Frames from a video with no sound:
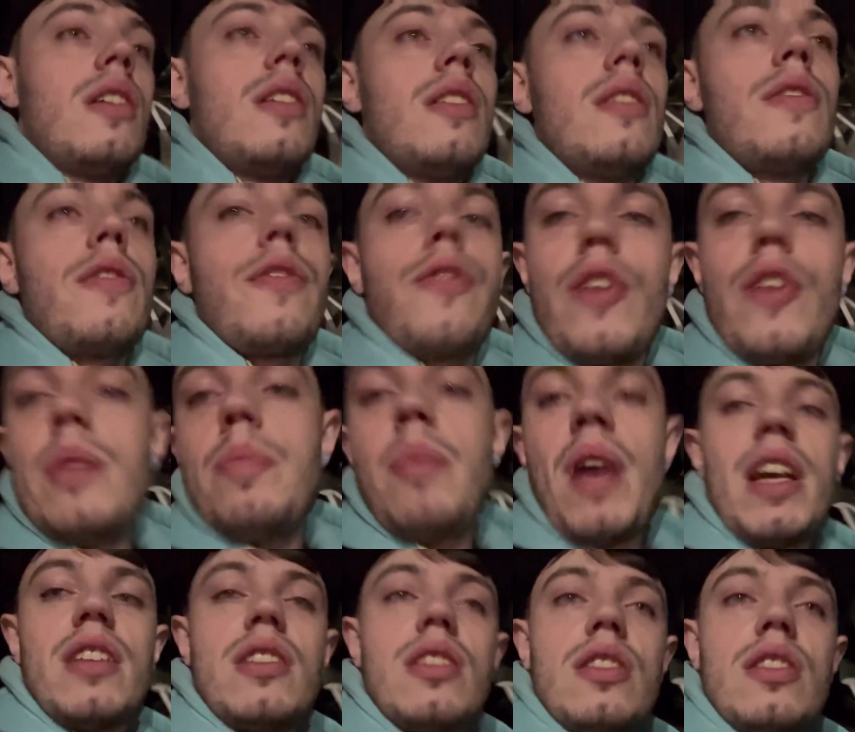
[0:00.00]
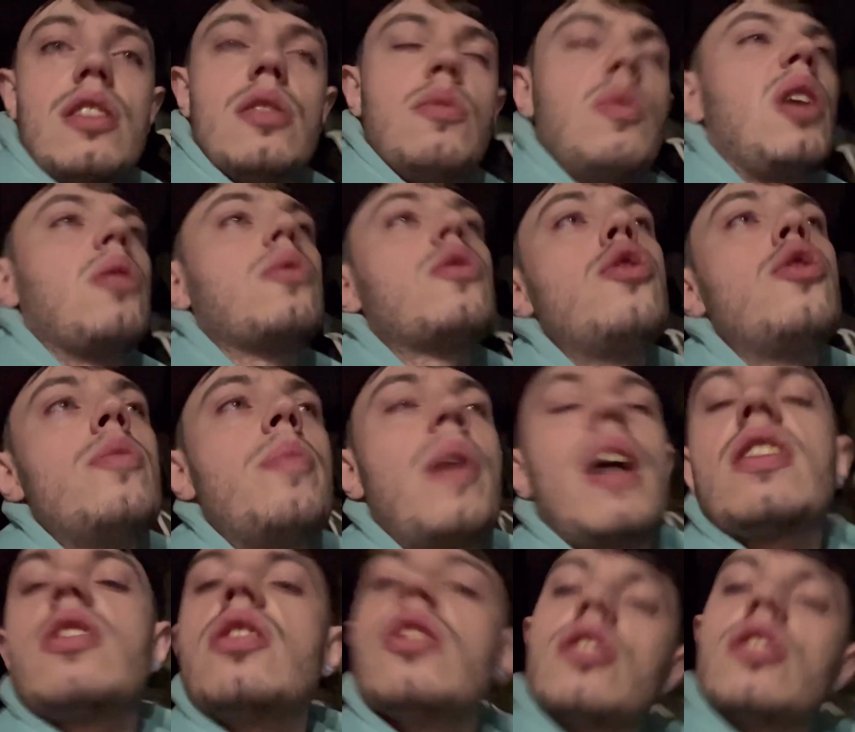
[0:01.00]
2-passenger,
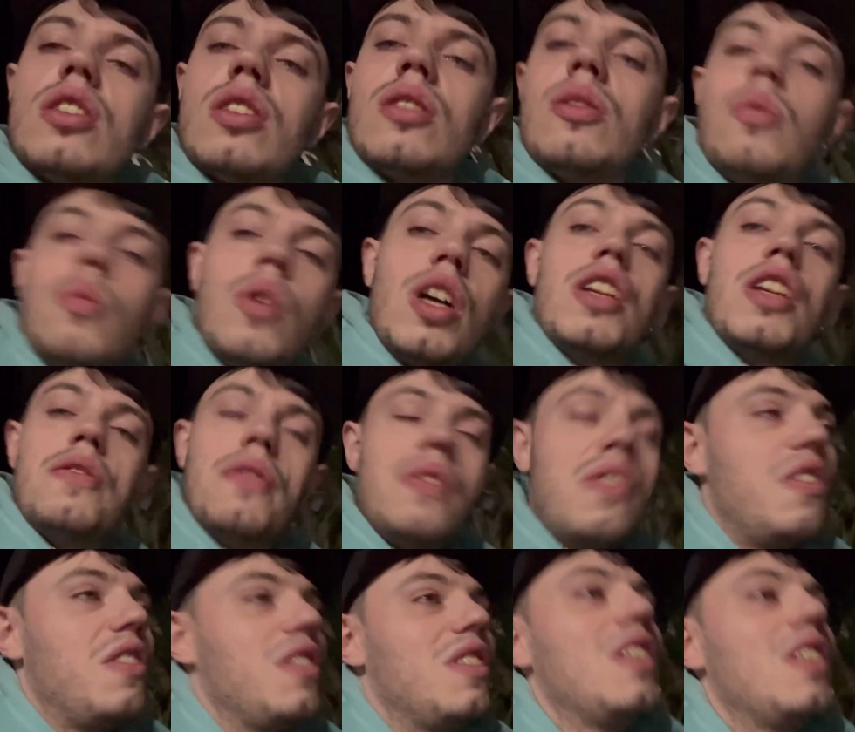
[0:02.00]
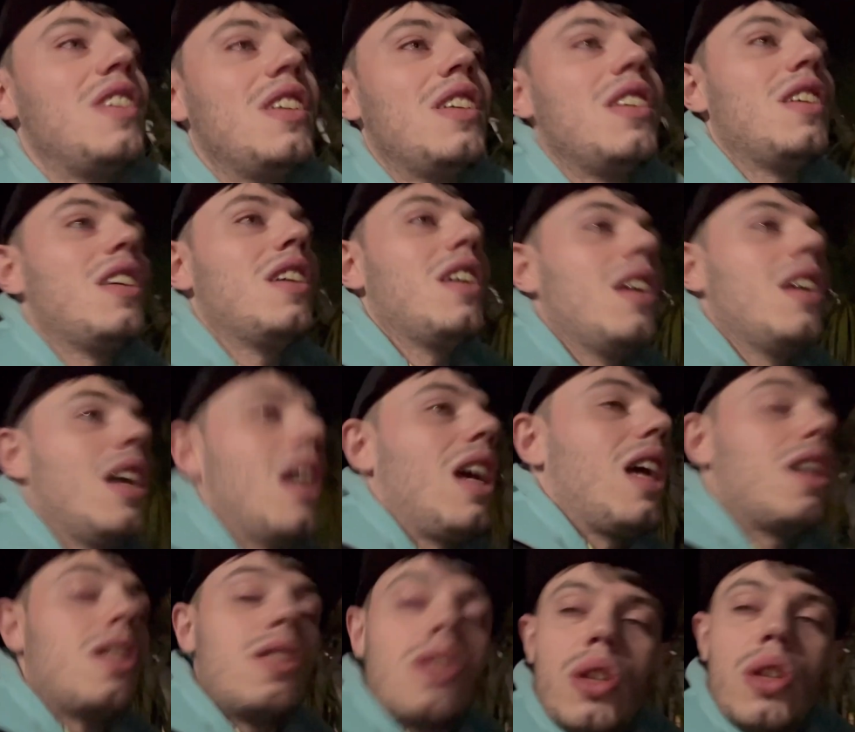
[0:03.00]
1 infant, and
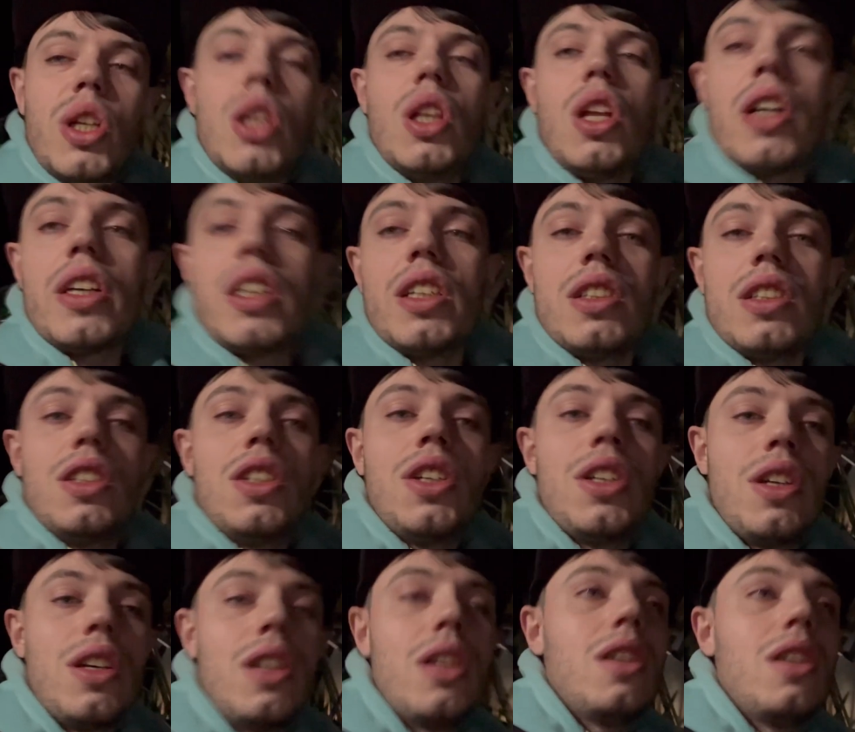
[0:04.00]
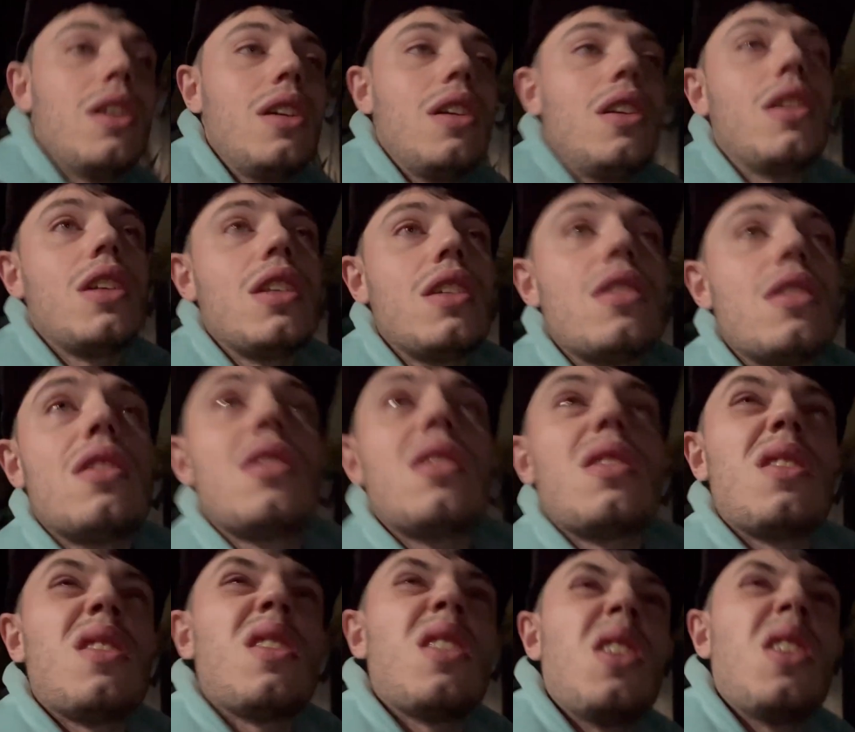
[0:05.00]
a load of luggage on
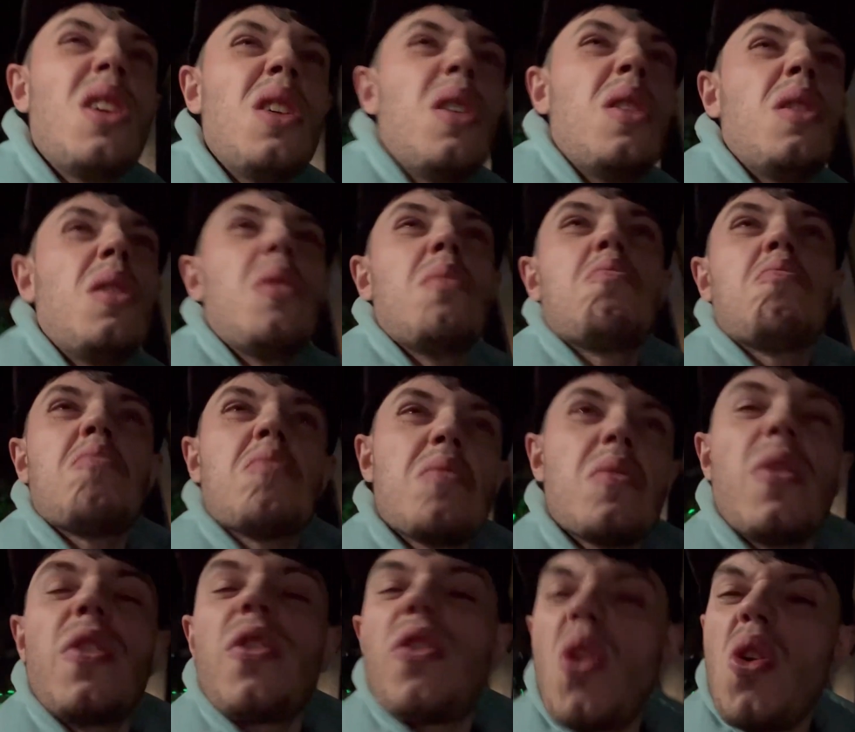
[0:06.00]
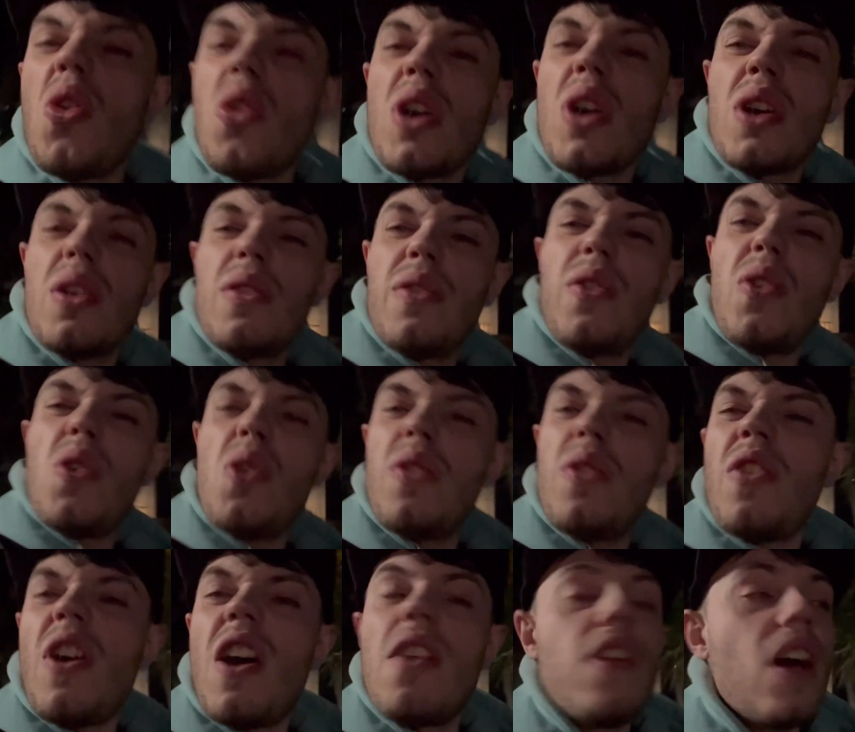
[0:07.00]
its 4 or
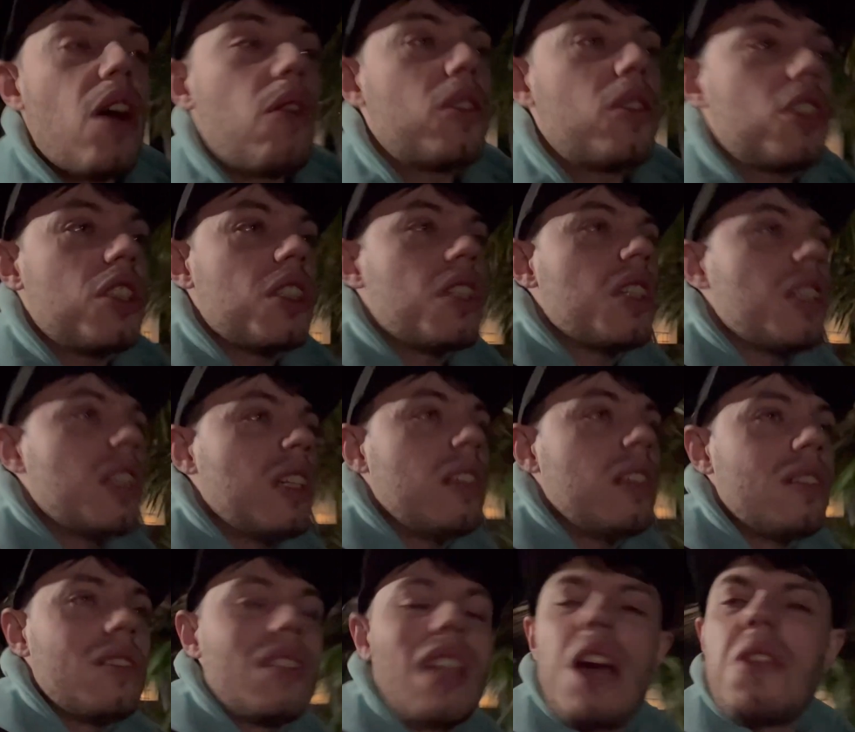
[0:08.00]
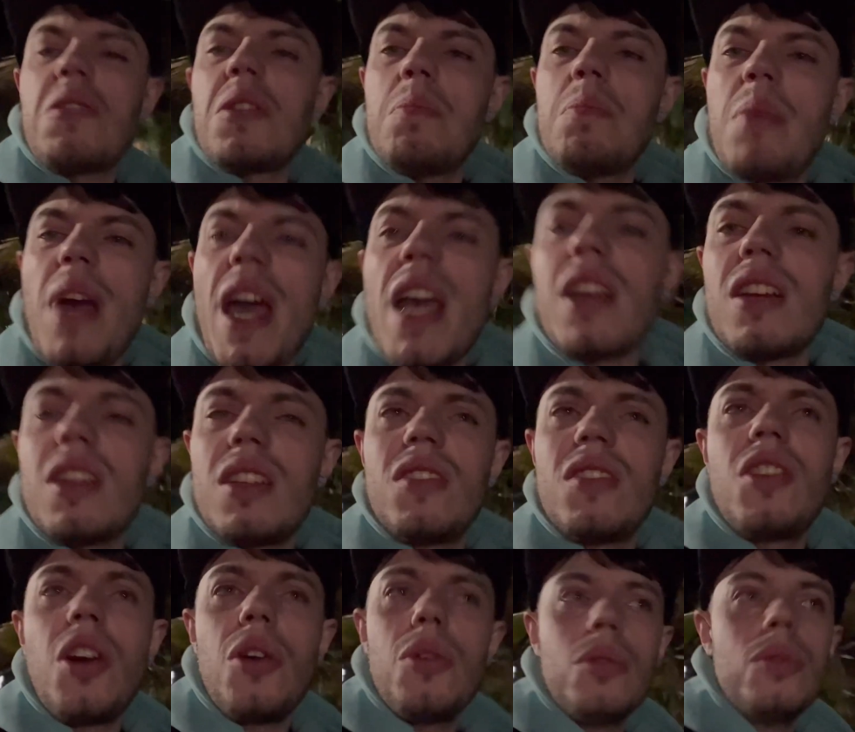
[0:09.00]
5 hour journey down and back
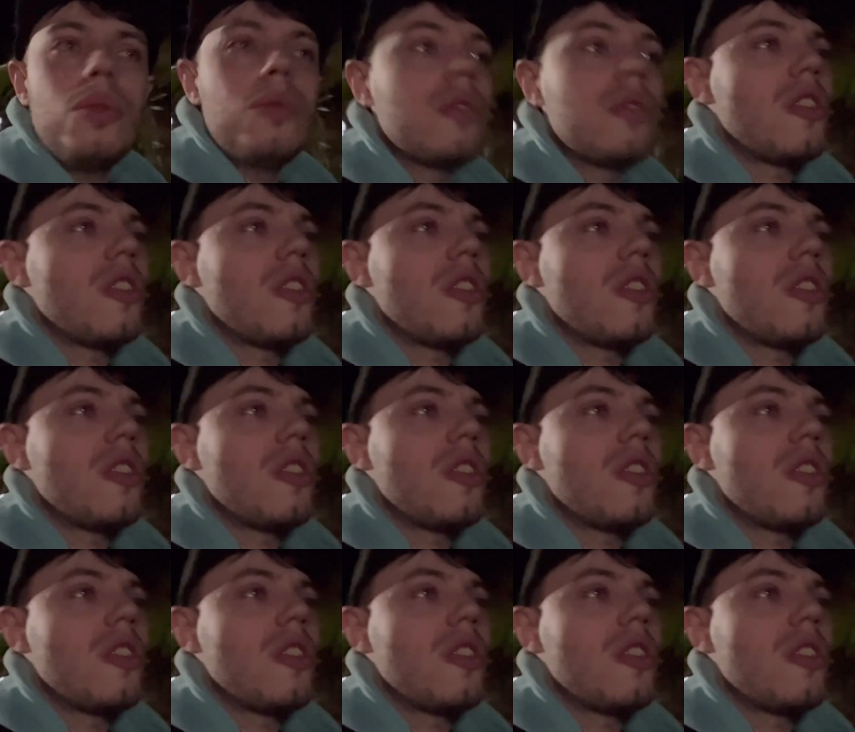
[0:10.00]
total.